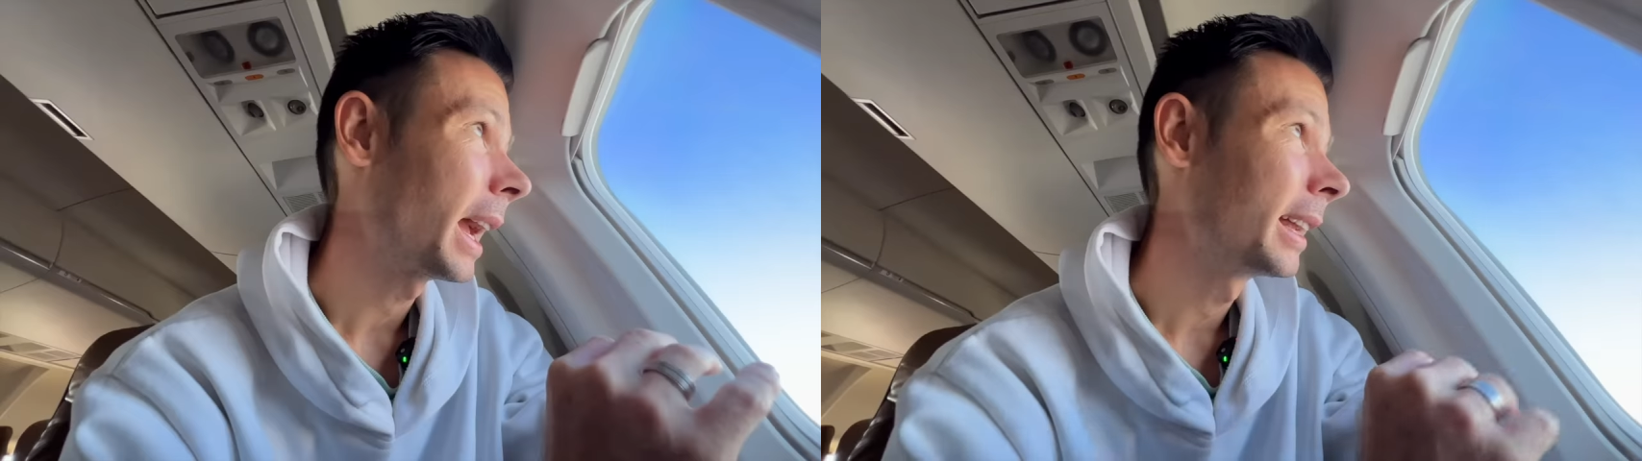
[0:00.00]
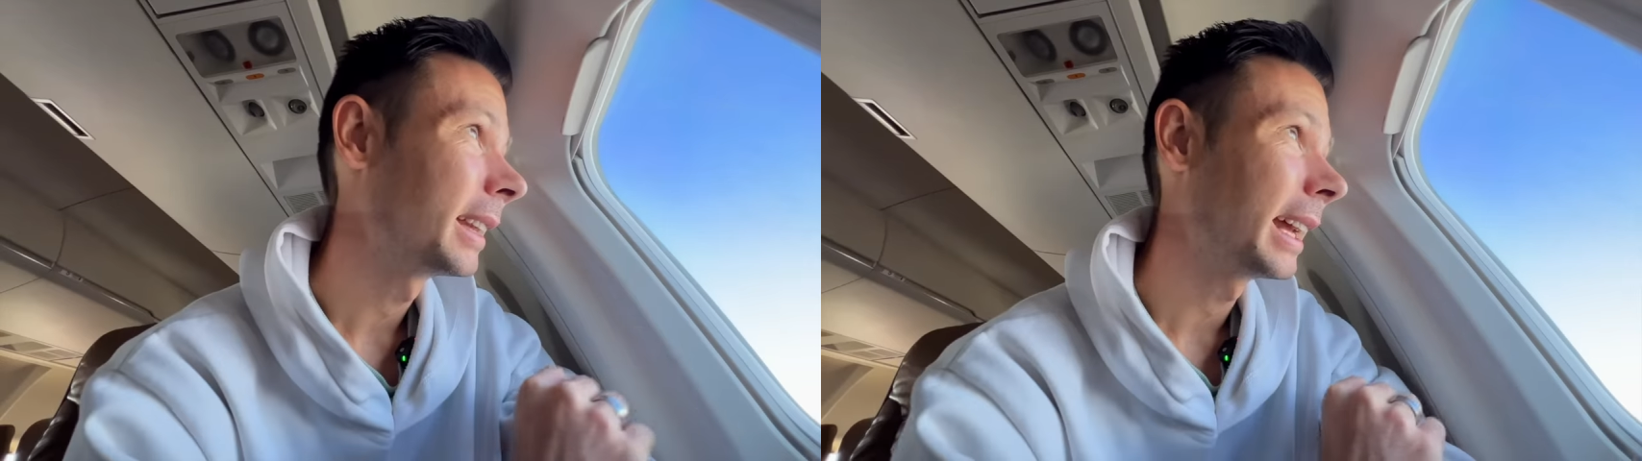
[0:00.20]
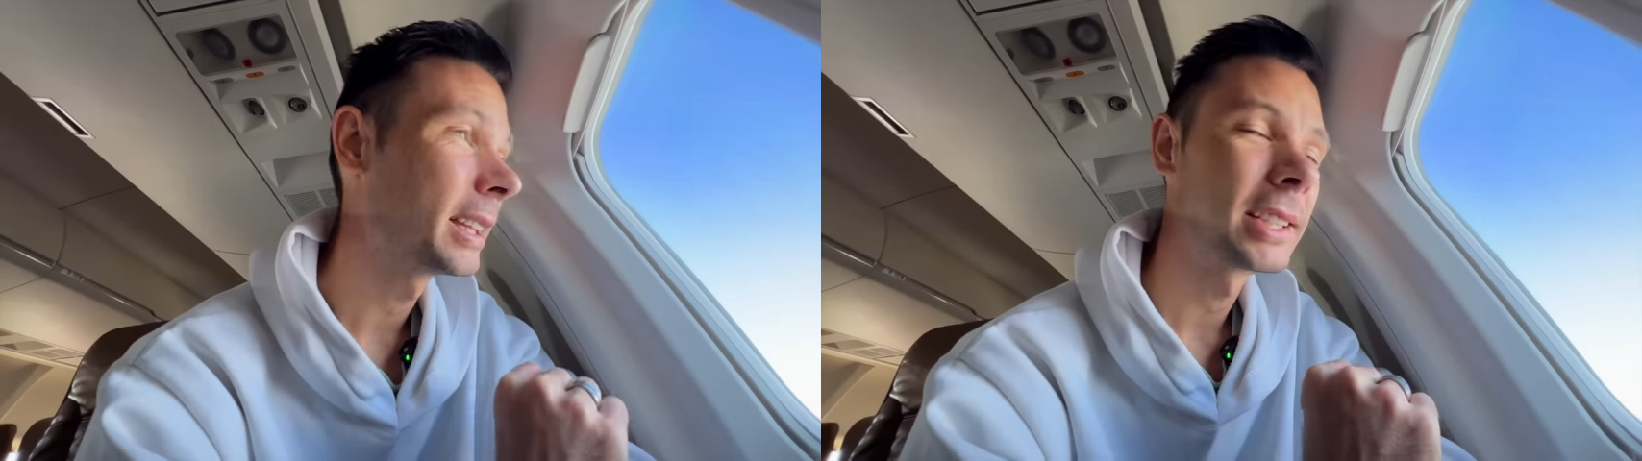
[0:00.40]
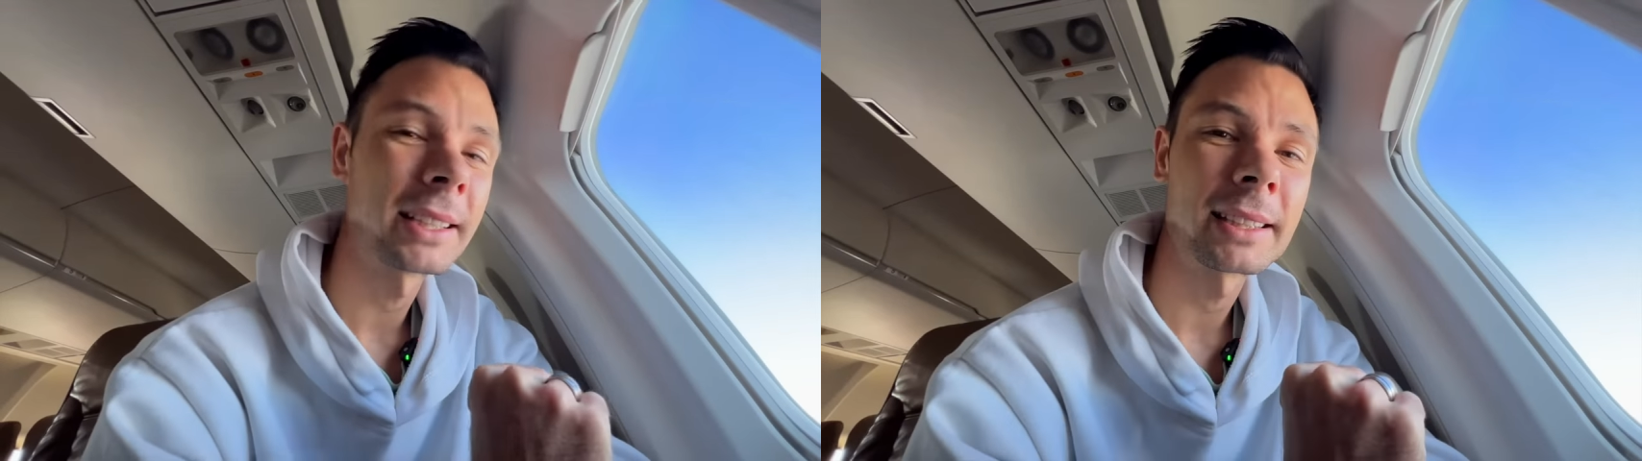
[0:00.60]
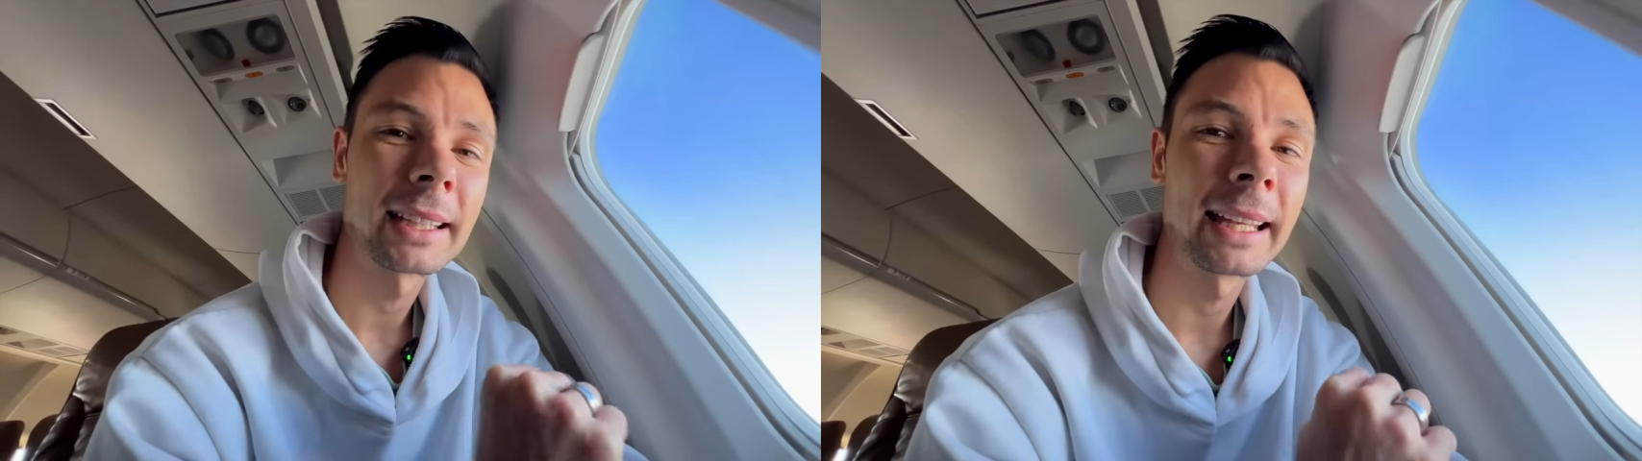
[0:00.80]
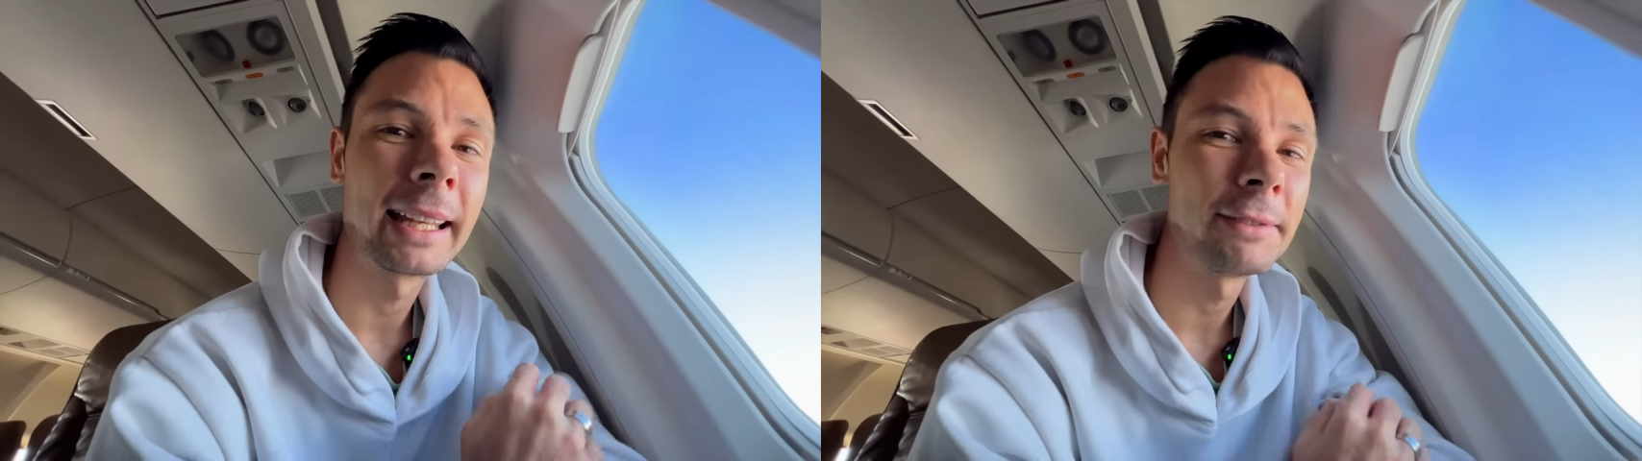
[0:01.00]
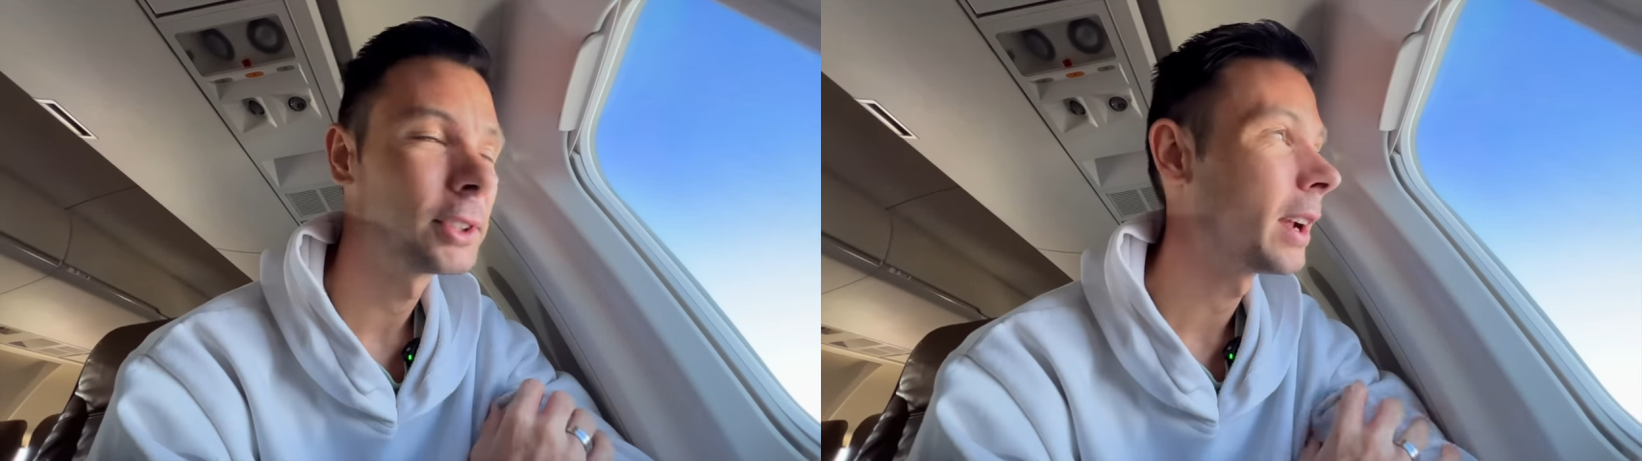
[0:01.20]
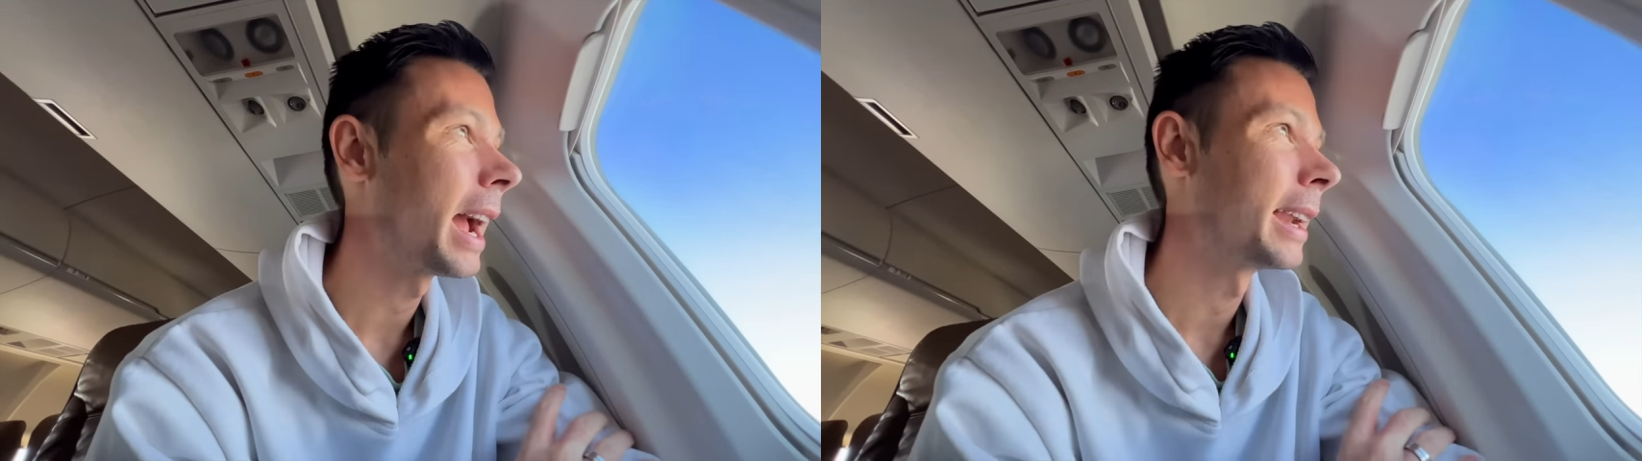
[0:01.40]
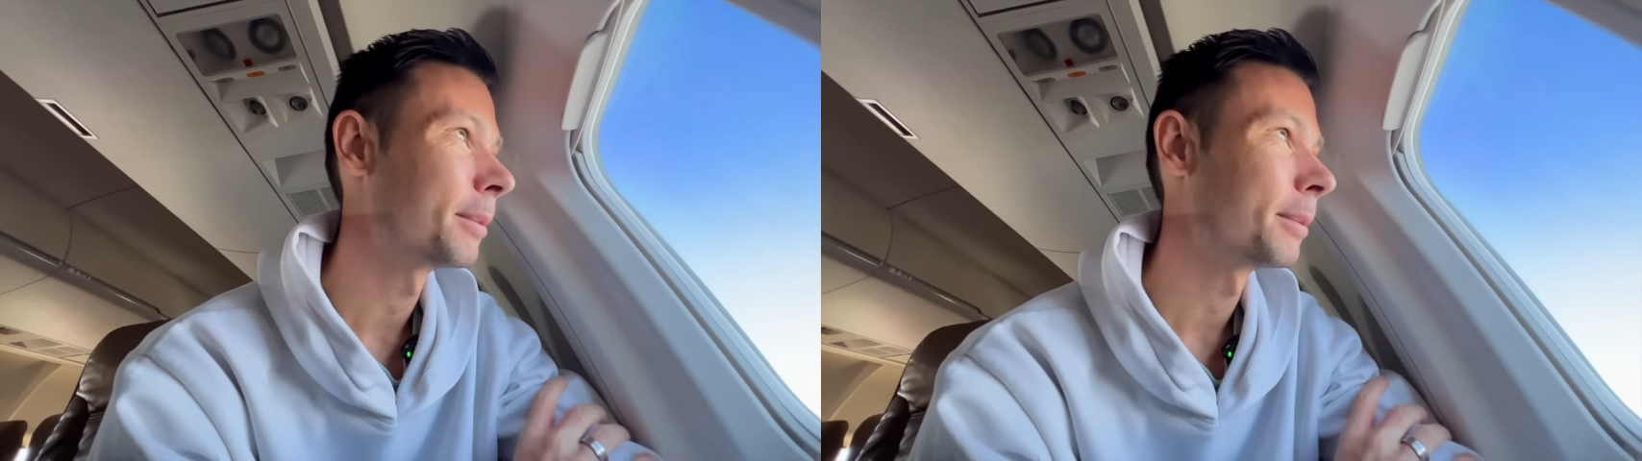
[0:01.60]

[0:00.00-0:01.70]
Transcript: And it just gives you an